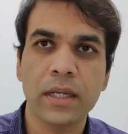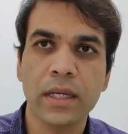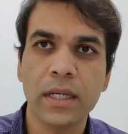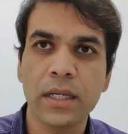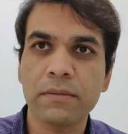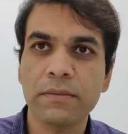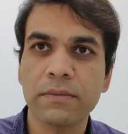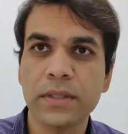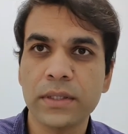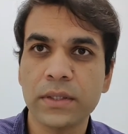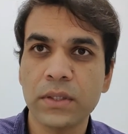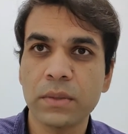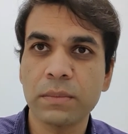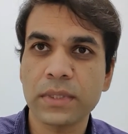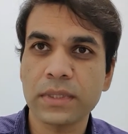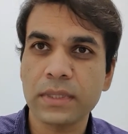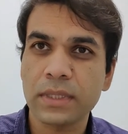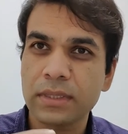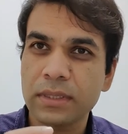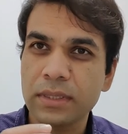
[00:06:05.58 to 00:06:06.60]
If the
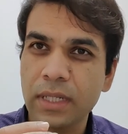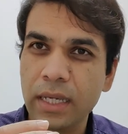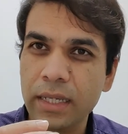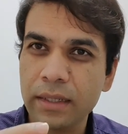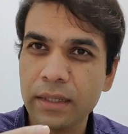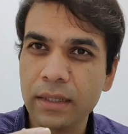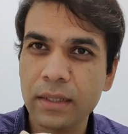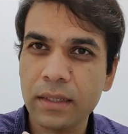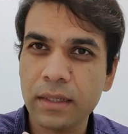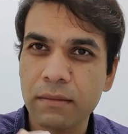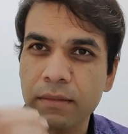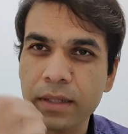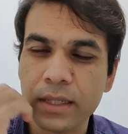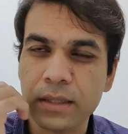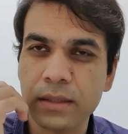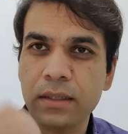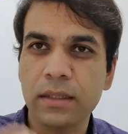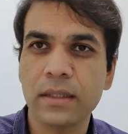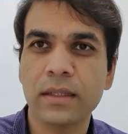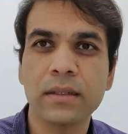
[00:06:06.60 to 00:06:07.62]
tumors are slightly
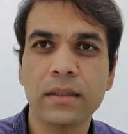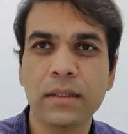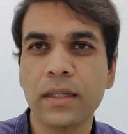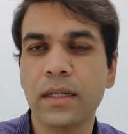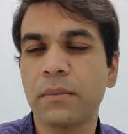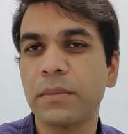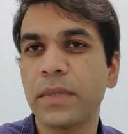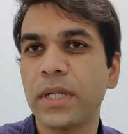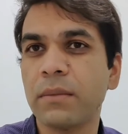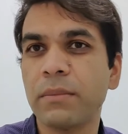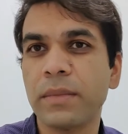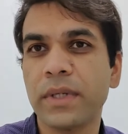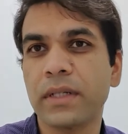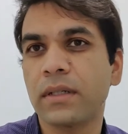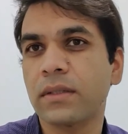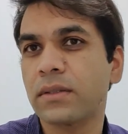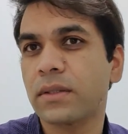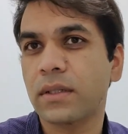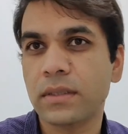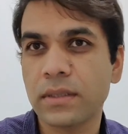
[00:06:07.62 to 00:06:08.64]
away,
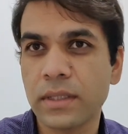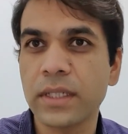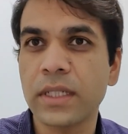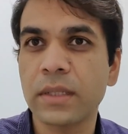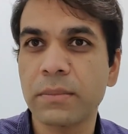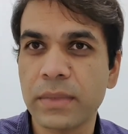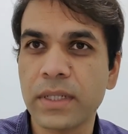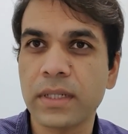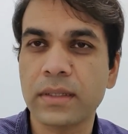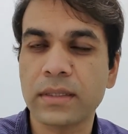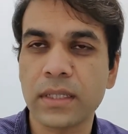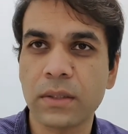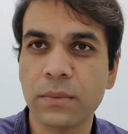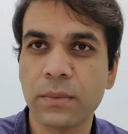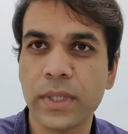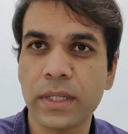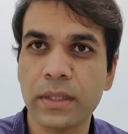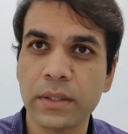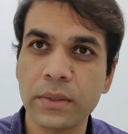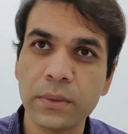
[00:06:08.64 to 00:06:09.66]
millimeters or centimeters
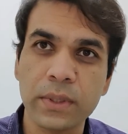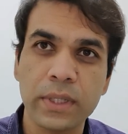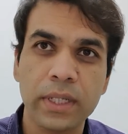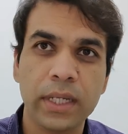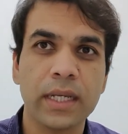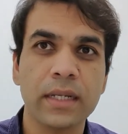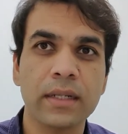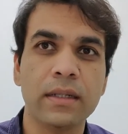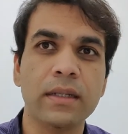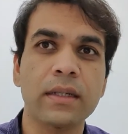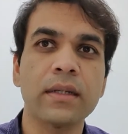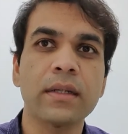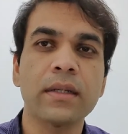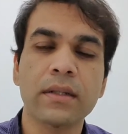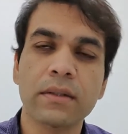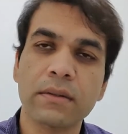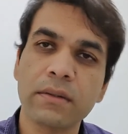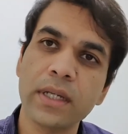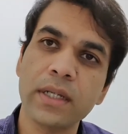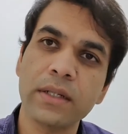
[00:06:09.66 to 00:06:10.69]
away, you can
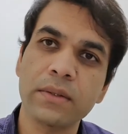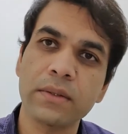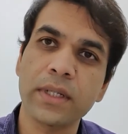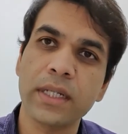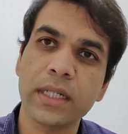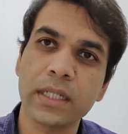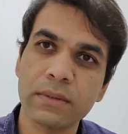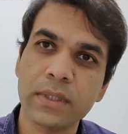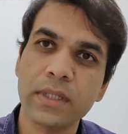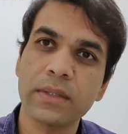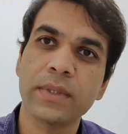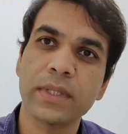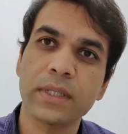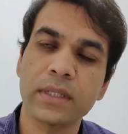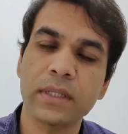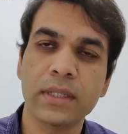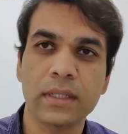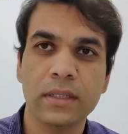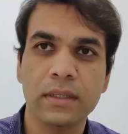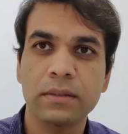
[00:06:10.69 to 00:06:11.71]
try to get away
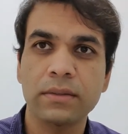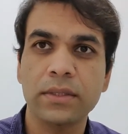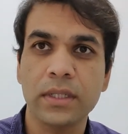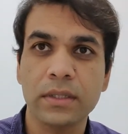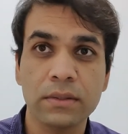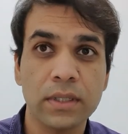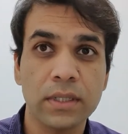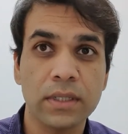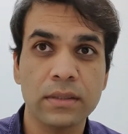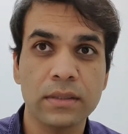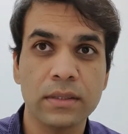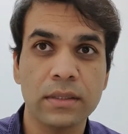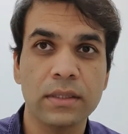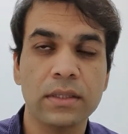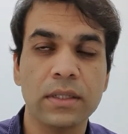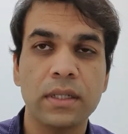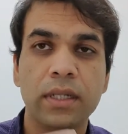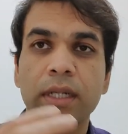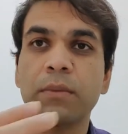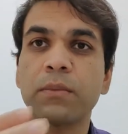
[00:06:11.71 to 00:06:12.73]
with the general
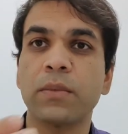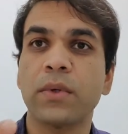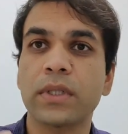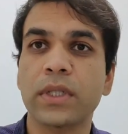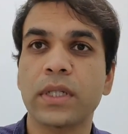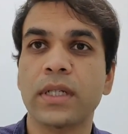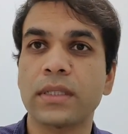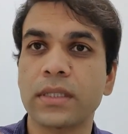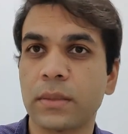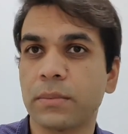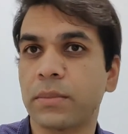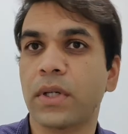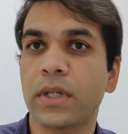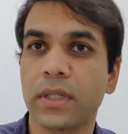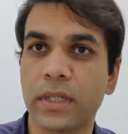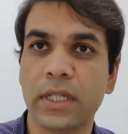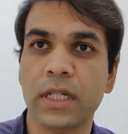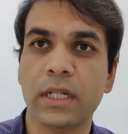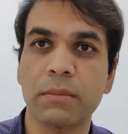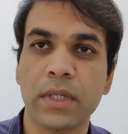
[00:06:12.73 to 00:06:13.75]
anesthesia and motor and
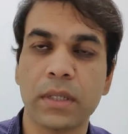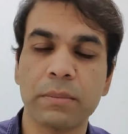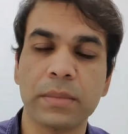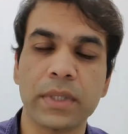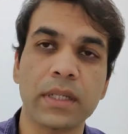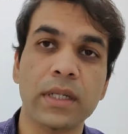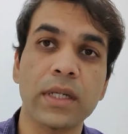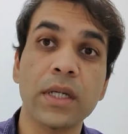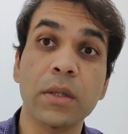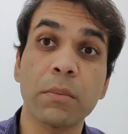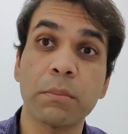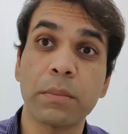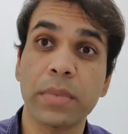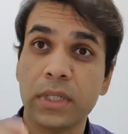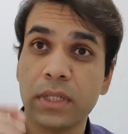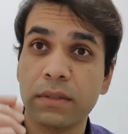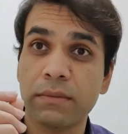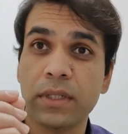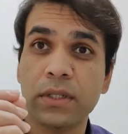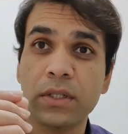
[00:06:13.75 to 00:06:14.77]
subcortical mapping.
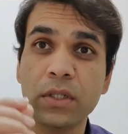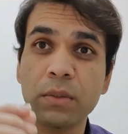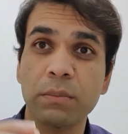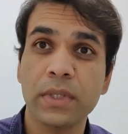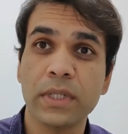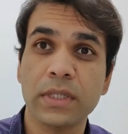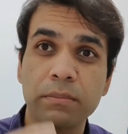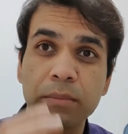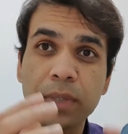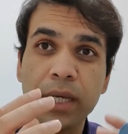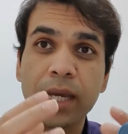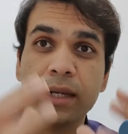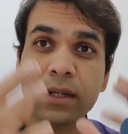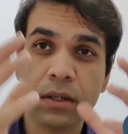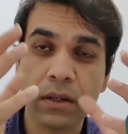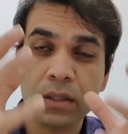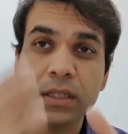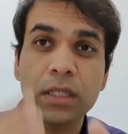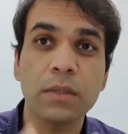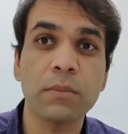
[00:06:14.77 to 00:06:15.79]
But if the tumor is bang
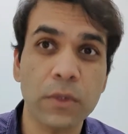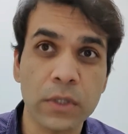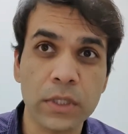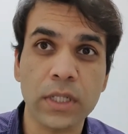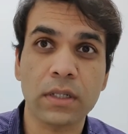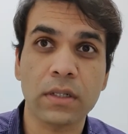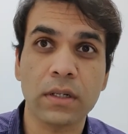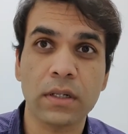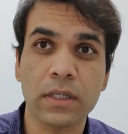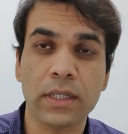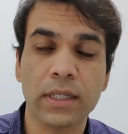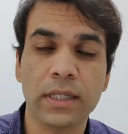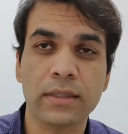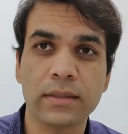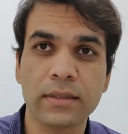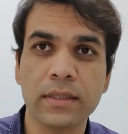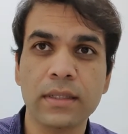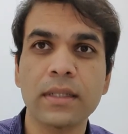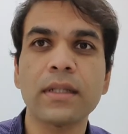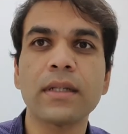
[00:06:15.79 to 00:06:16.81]
on the motor
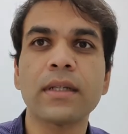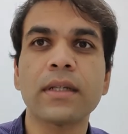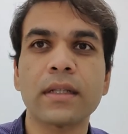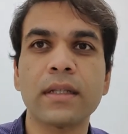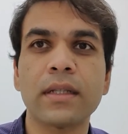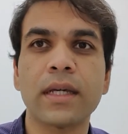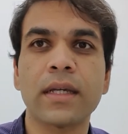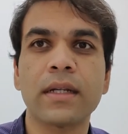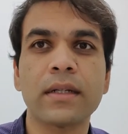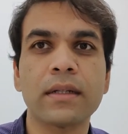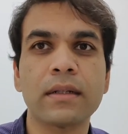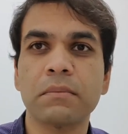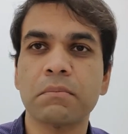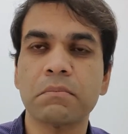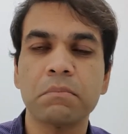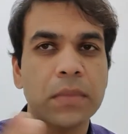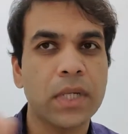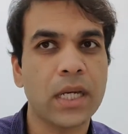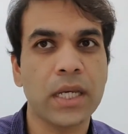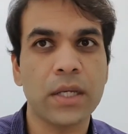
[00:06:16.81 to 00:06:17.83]
cortex, then
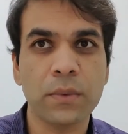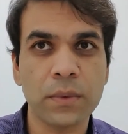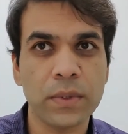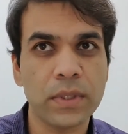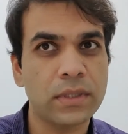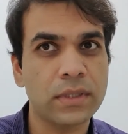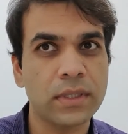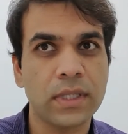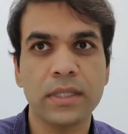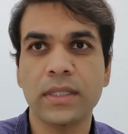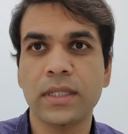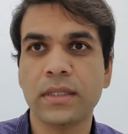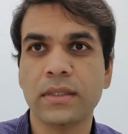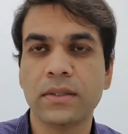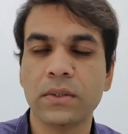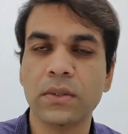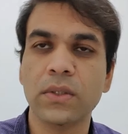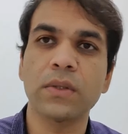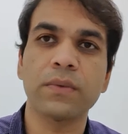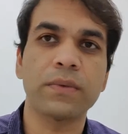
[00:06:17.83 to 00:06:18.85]
I would
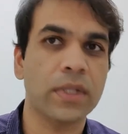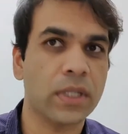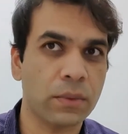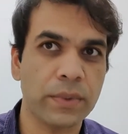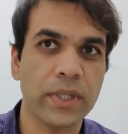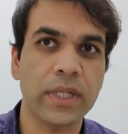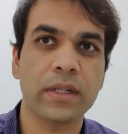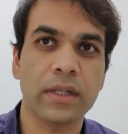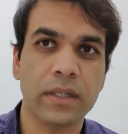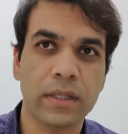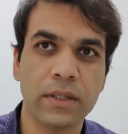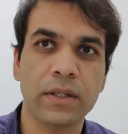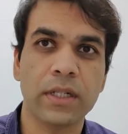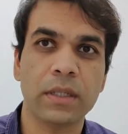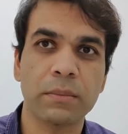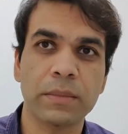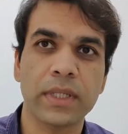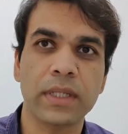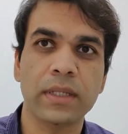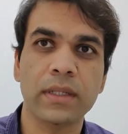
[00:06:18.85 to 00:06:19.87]
suggest to go for a
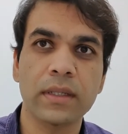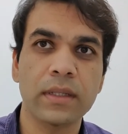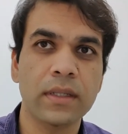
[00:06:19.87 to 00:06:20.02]
craniotomy.